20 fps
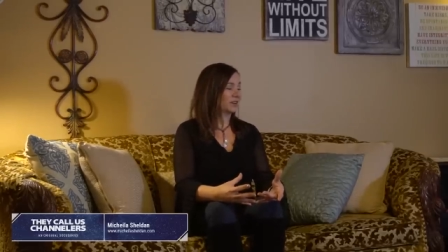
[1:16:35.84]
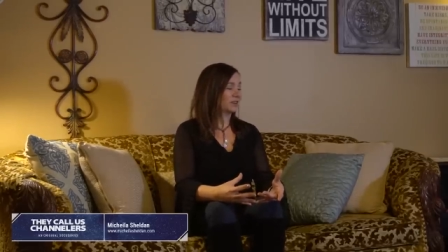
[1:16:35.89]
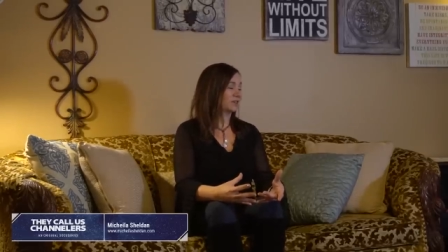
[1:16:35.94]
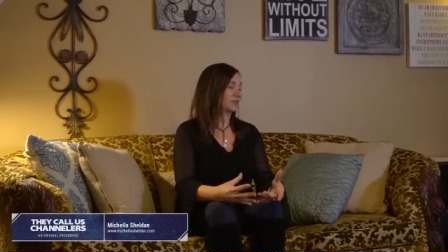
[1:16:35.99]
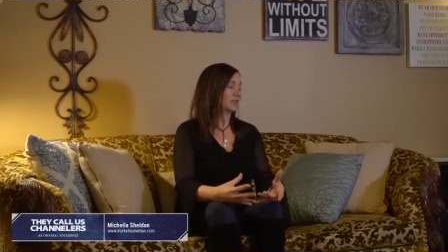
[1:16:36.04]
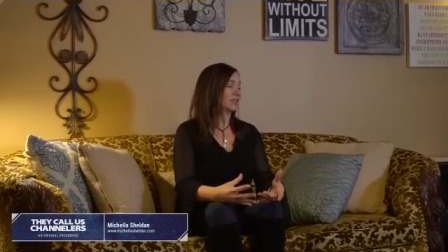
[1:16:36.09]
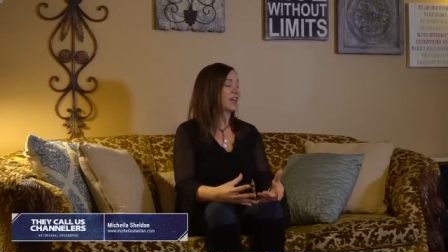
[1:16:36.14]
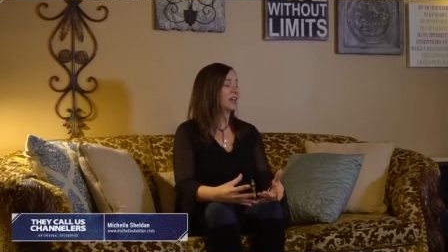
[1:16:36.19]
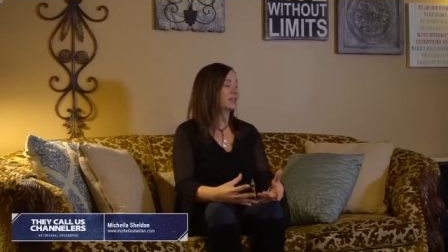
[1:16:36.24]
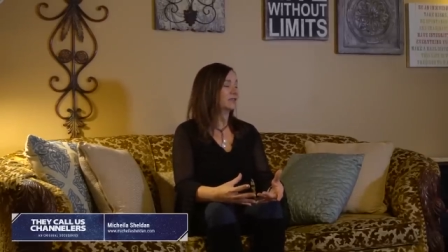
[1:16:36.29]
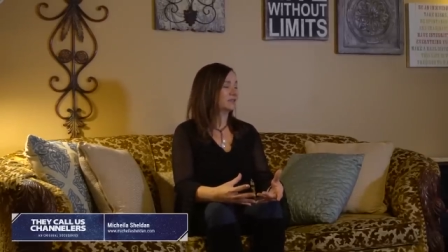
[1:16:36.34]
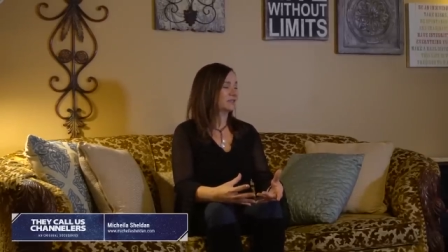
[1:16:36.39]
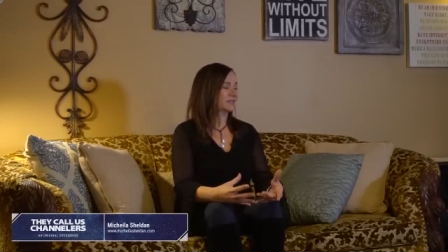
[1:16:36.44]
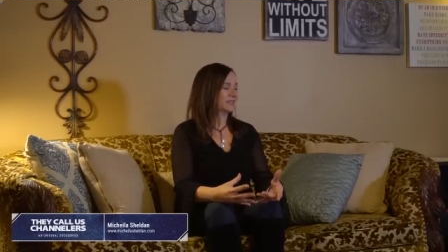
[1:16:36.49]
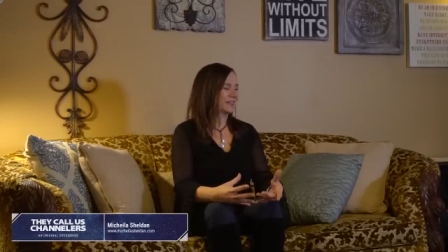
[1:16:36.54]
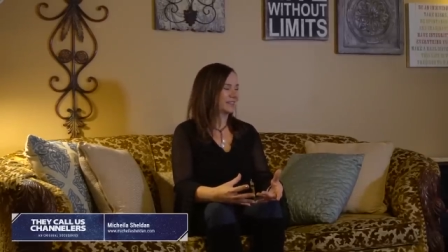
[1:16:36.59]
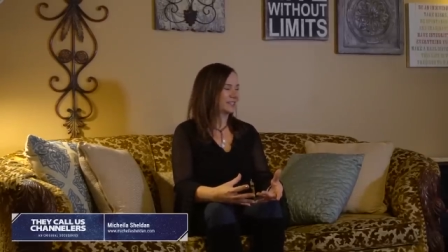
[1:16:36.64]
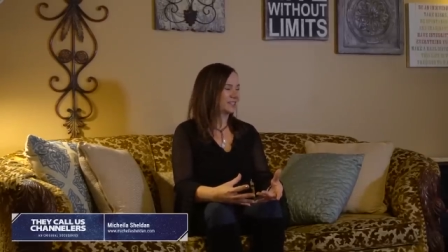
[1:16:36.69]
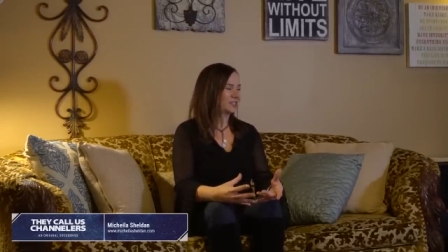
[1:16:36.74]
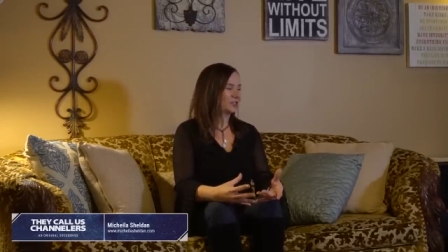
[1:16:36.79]
of love
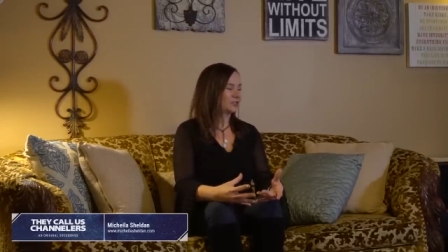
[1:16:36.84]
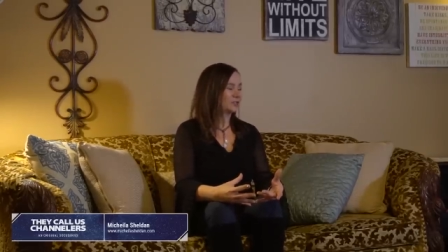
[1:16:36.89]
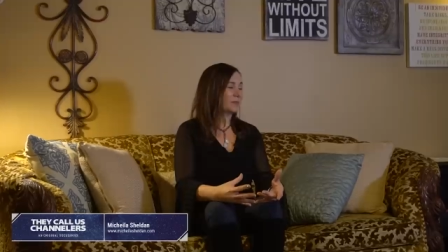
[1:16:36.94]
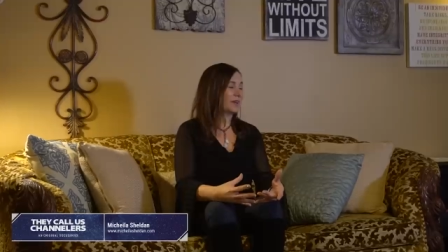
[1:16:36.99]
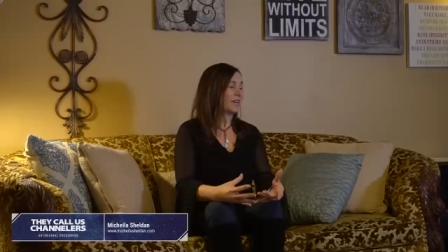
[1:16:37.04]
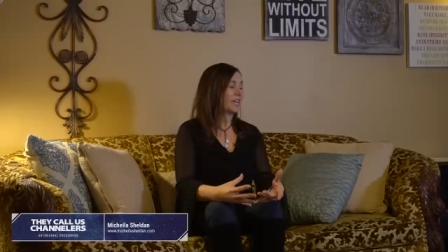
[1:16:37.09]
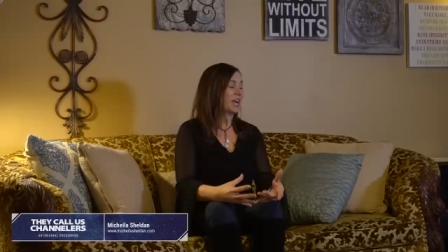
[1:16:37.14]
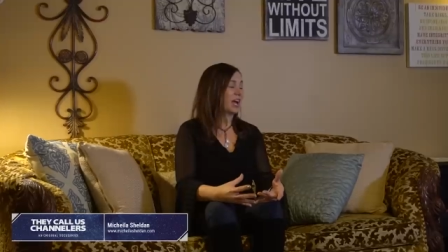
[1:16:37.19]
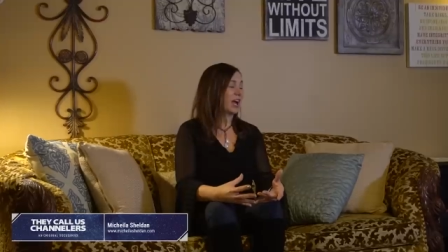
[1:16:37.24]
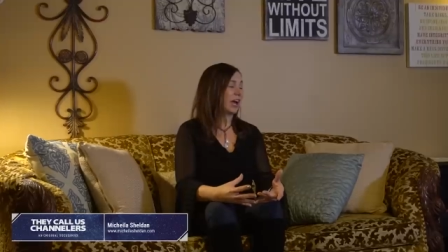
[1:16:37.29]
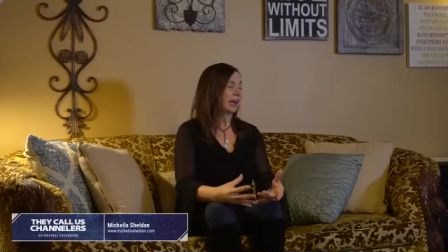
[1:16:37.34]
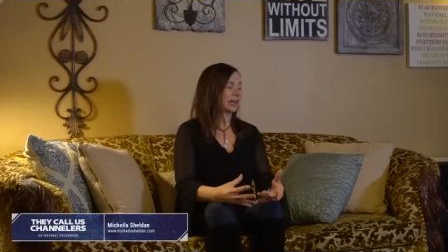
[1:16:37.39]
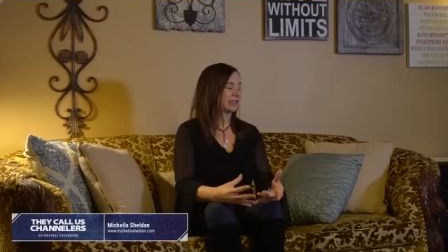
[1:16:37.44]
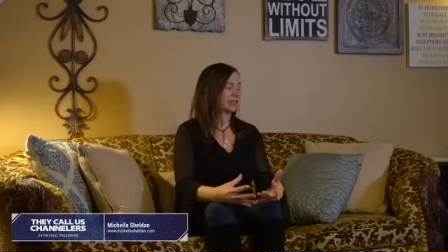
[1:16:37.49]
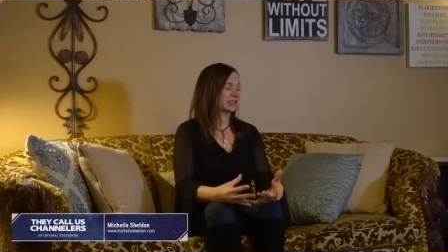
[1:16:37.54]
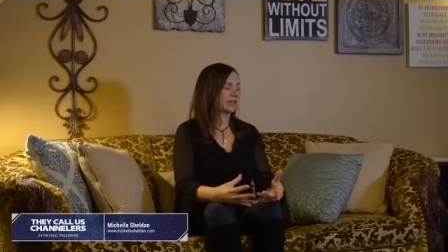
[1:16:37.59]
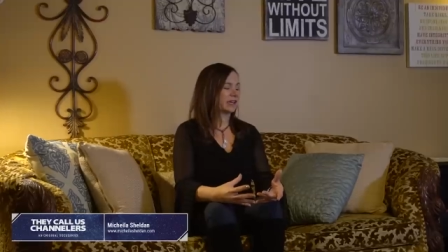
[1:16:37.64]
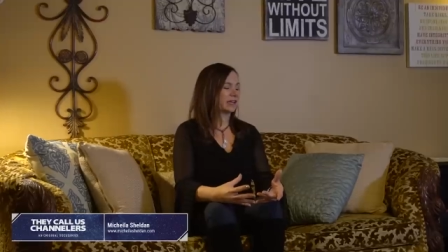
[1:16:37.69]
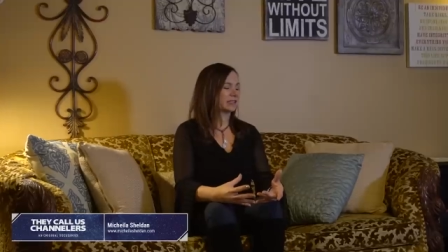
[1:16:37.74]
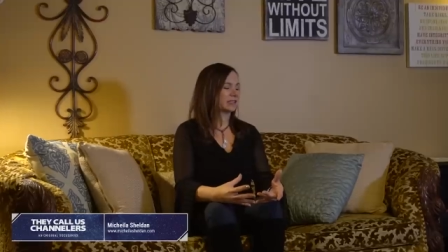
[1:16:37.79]
that you may
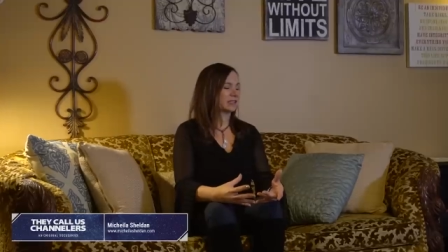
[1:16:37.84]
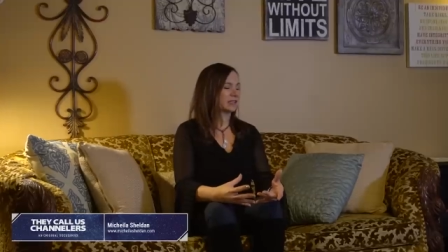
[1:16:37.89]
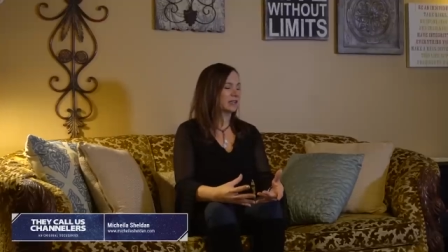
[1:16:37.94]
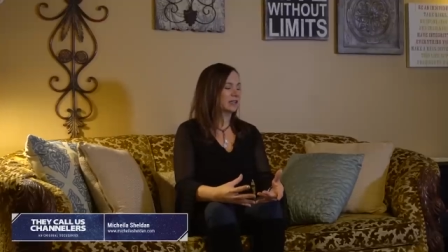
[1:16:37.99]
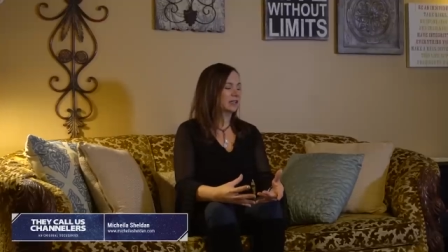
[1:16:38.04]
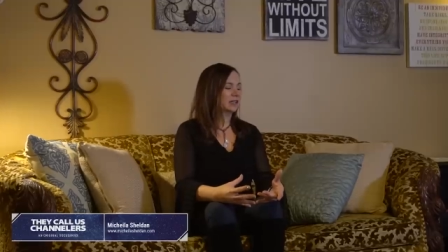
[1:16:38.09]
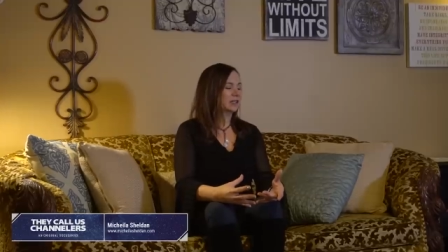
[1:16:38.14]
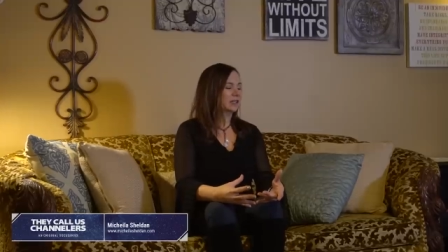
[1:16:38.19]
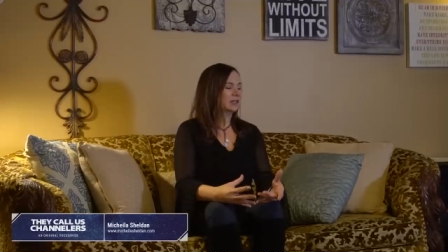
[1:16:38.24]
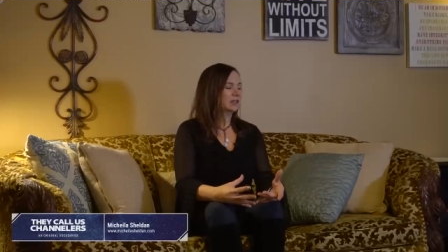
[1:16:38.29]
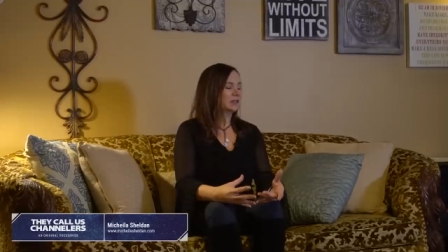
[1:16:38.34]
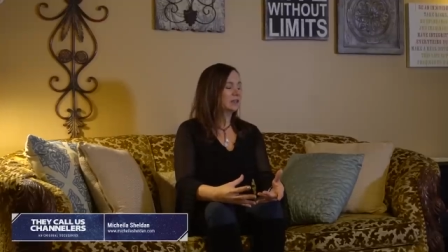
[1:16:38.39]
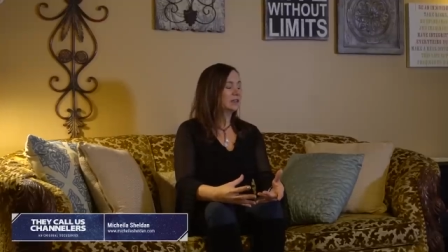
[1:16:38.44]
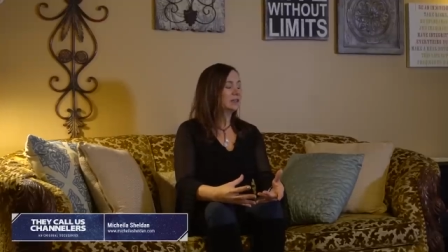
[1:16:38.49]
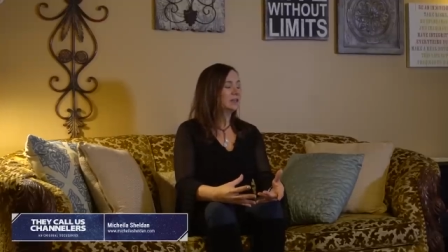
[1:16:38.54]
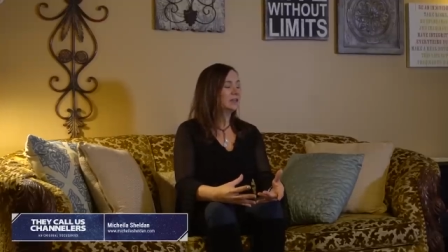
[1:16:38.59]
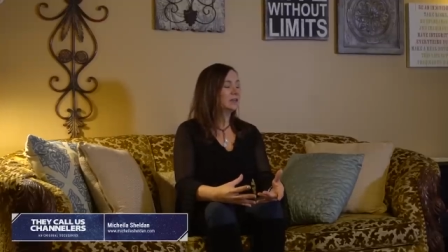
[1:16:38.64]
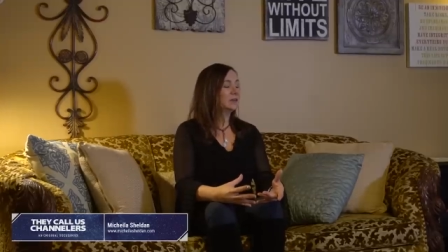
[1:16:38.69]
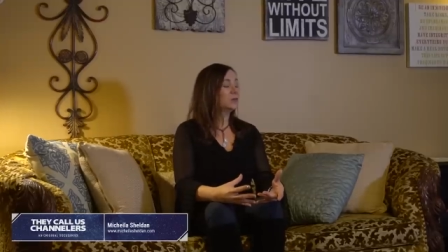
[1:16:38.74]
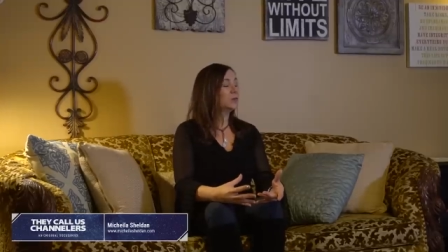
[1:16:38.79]
access,
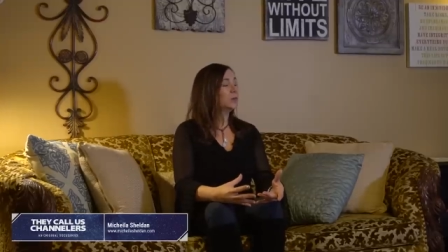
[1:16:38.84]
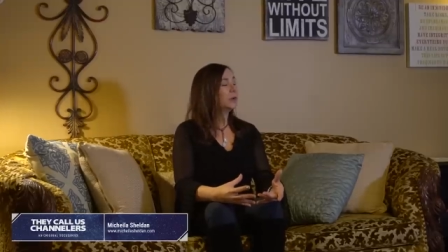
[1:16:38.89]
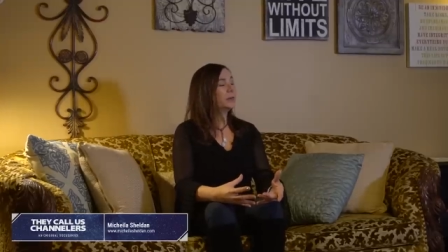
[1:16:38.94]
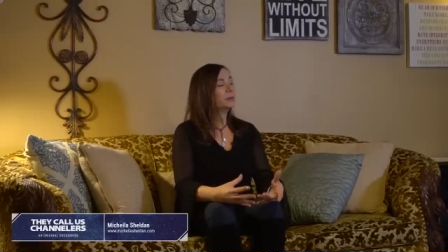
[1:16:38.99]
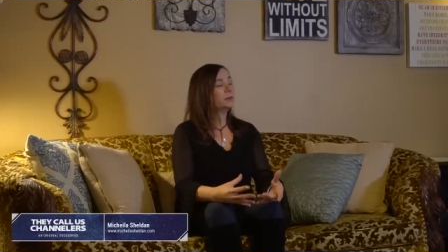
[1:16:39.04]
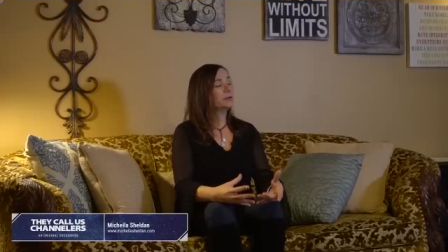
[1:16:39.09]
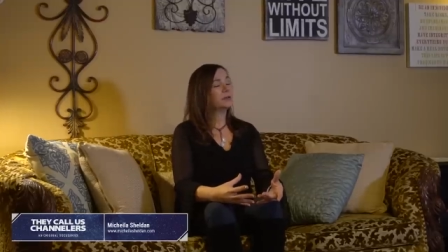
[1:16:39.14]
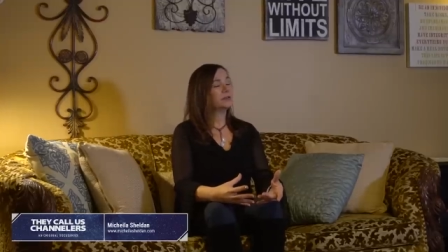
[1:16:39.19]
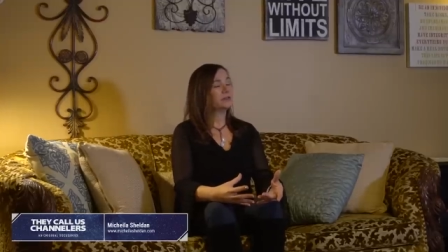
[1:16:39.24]
the ripple